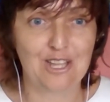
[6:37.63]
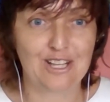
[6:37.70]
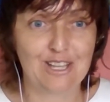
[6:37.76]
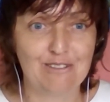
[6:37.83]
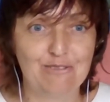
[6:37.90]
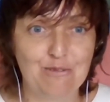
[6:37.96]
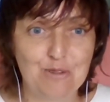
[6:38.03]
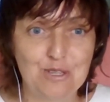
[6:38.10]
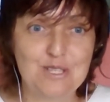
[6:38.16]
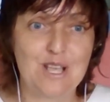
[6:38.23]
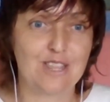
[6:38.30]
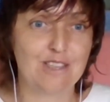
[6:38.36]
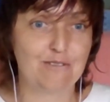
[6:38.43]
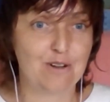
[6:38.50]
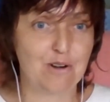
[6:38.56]
If it was the
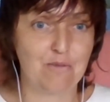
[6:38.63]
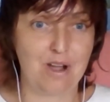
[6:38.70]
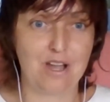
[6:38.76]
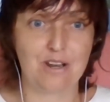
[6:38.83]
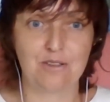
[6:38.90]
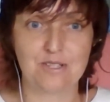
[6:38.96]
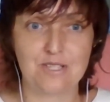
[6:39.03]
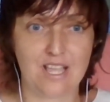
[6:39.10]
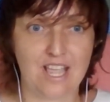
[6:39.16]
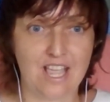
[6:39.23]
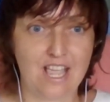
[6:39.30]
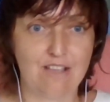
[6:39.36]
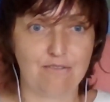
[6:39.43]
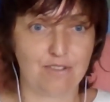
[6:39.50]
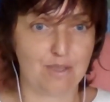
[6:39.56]
other way around, I'll say,
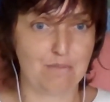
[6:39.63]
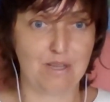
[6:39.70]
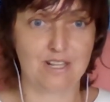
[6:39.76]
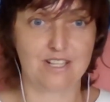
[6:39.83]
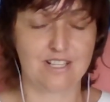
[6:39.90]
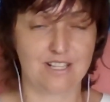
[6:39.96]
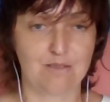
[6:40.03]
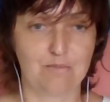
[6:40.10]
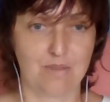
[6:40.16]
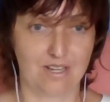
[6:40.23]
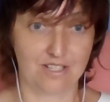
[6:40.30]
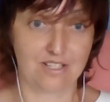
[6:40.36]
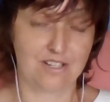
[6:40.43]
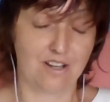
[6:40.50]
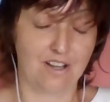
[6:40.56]
hey, for the medicine, but
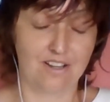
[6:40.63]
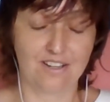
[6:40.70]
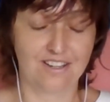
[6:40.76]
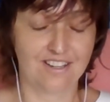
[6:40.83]
it's not.